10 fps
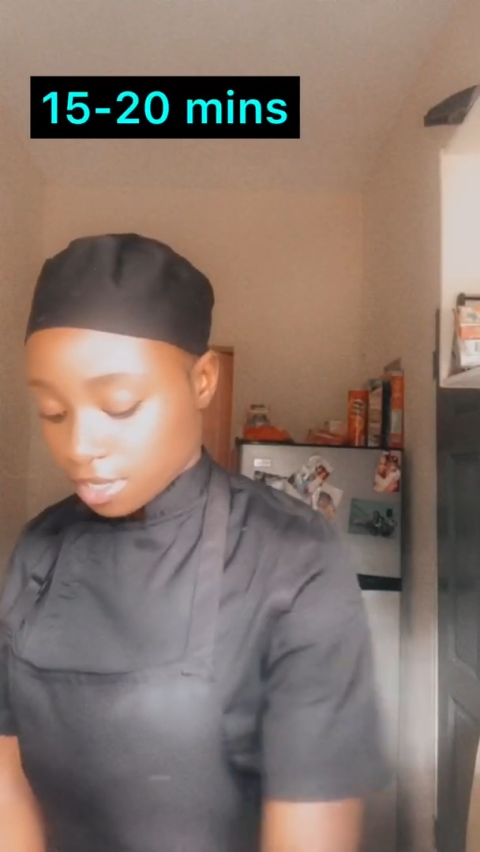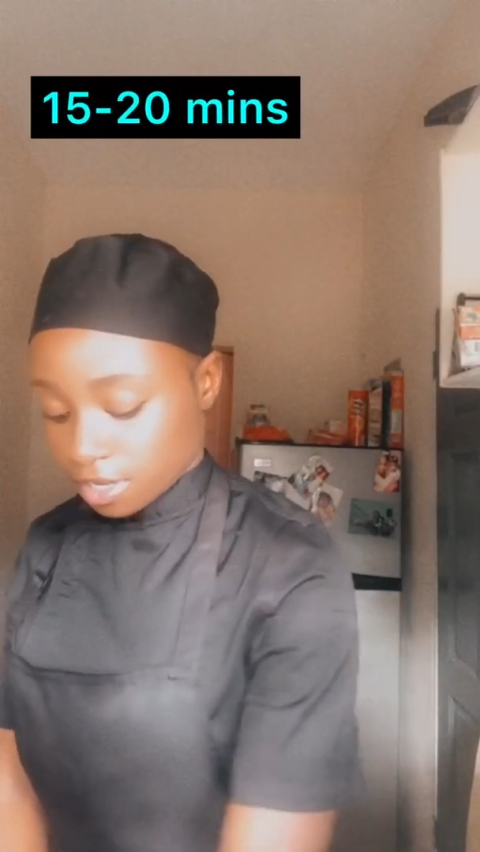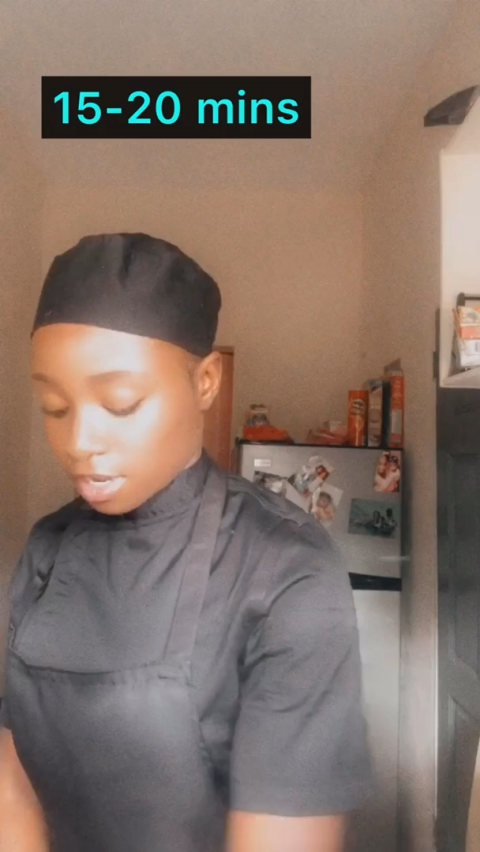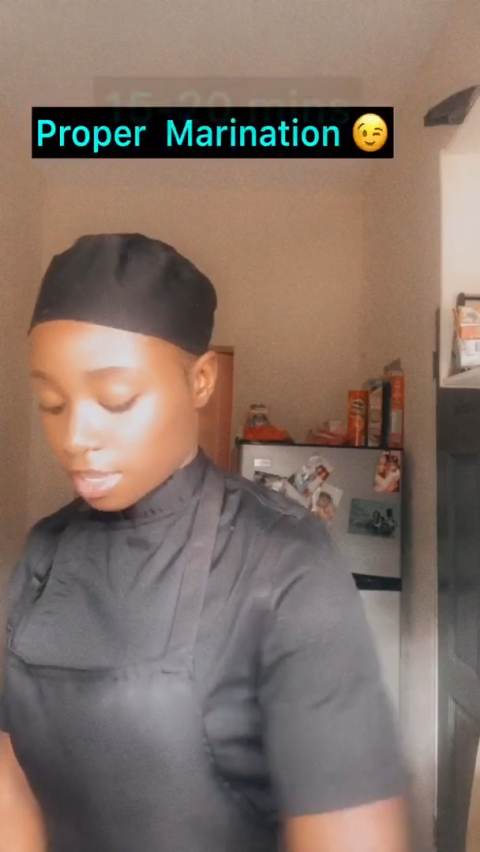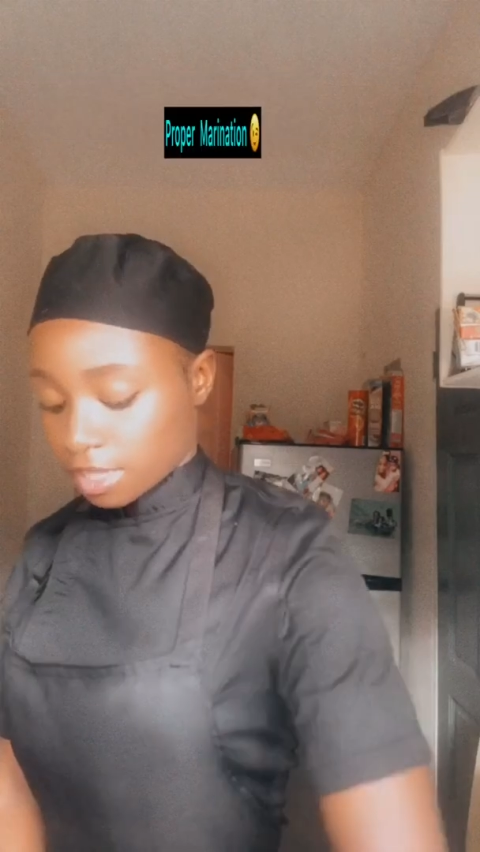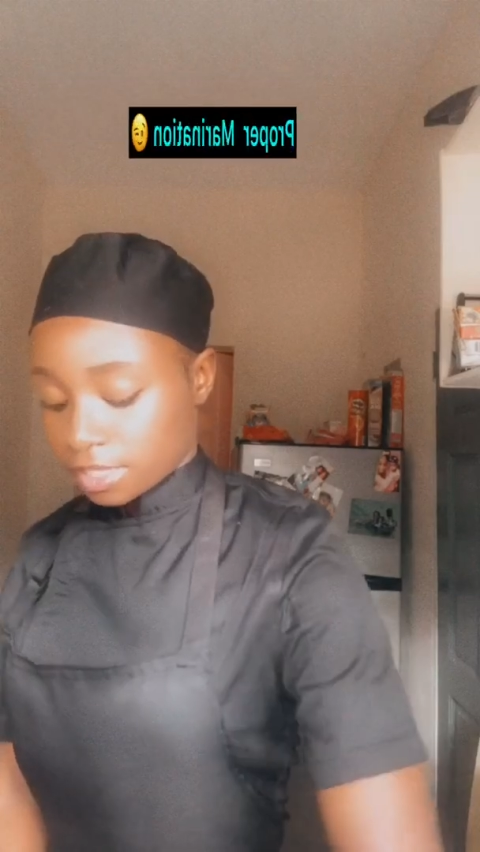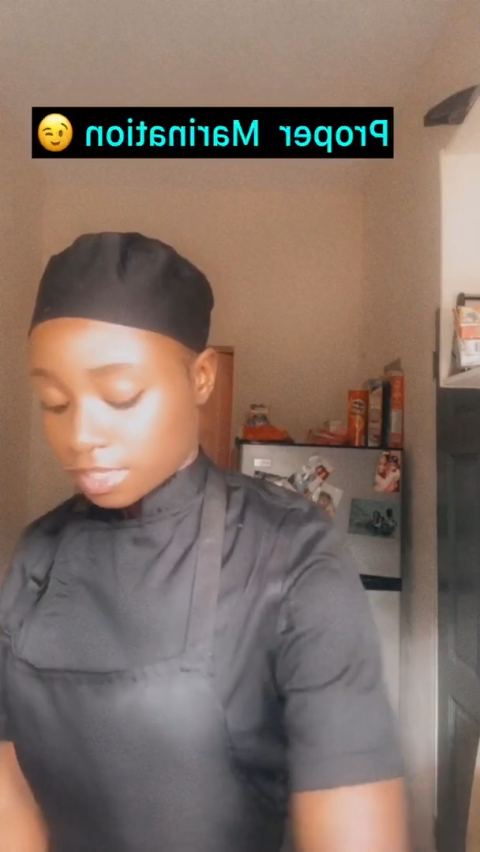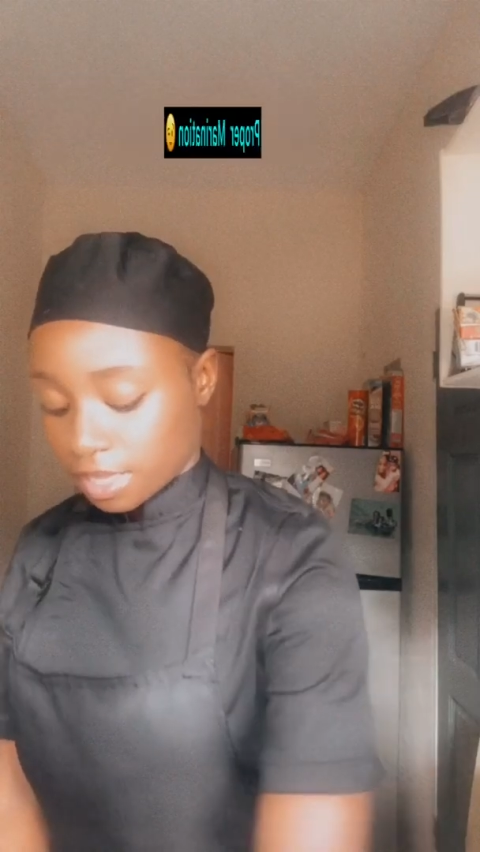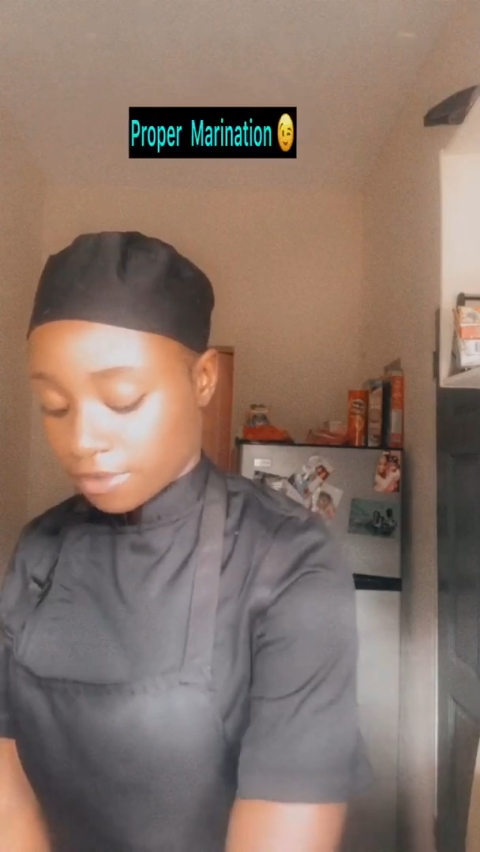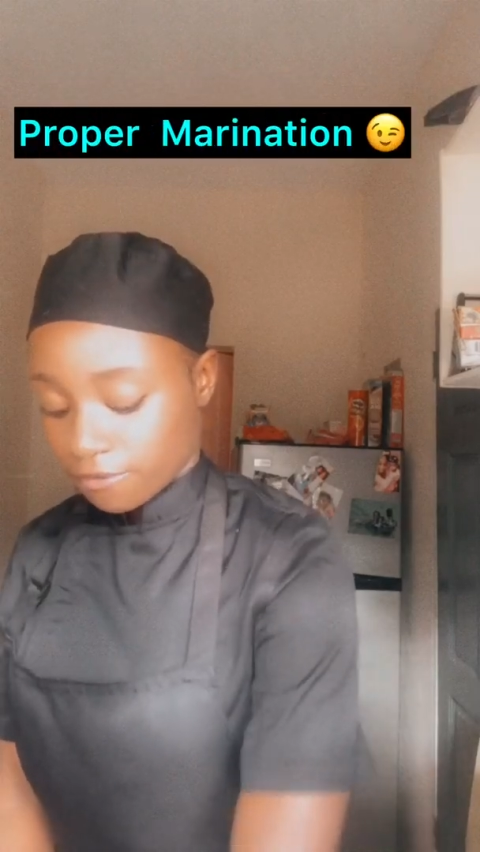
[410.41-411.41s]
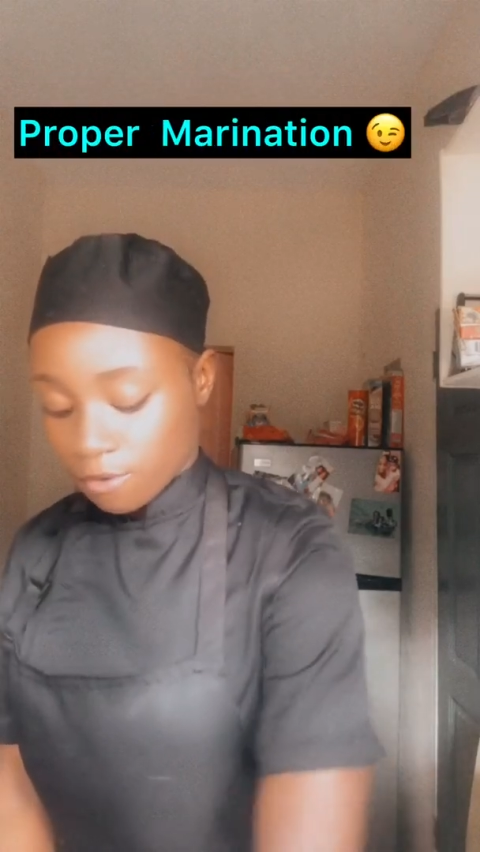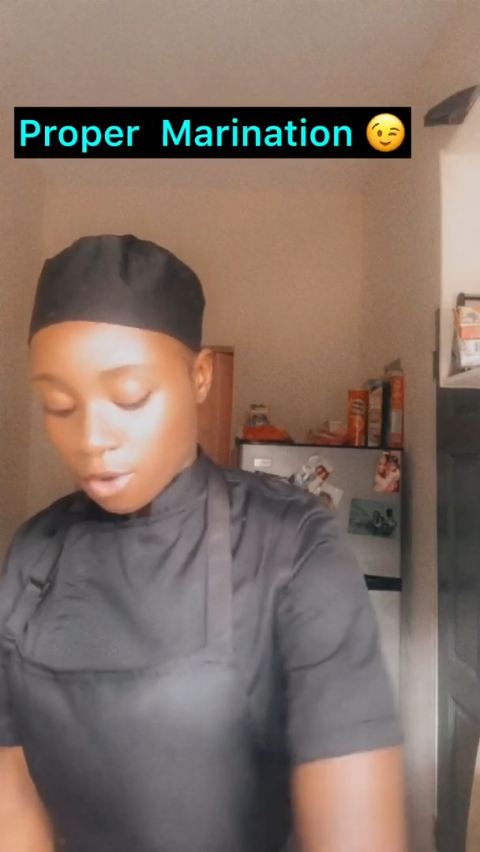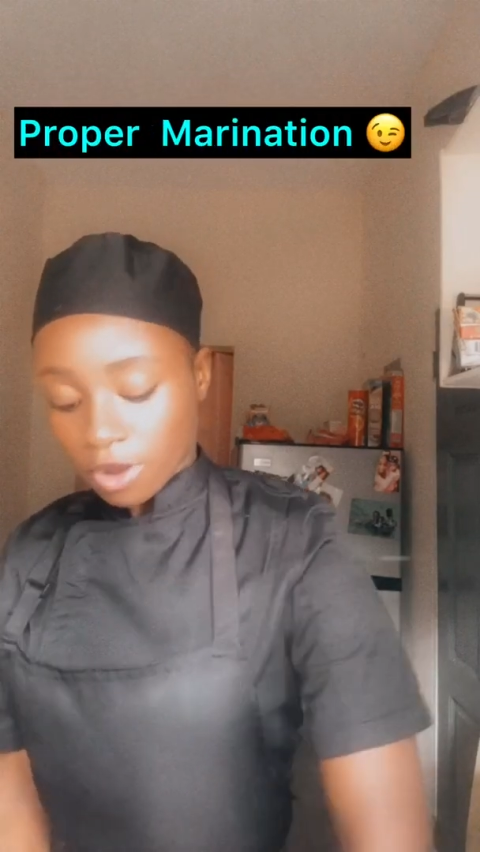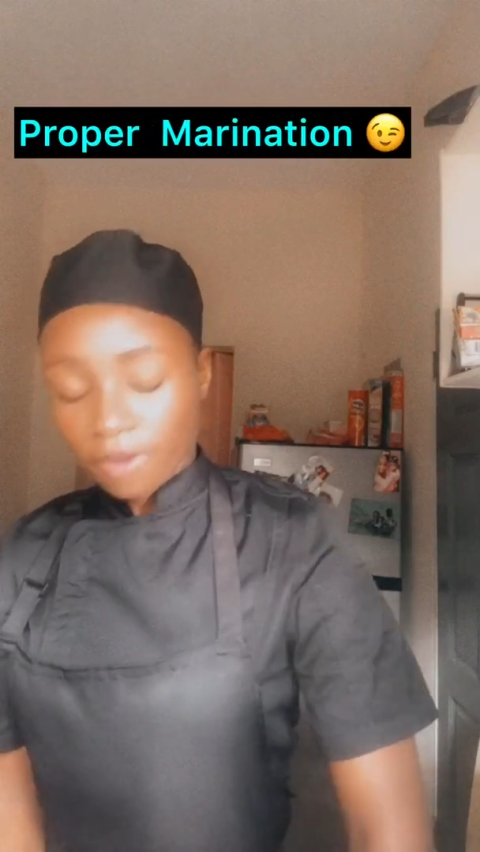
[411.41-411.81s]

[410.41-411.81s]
let it stay for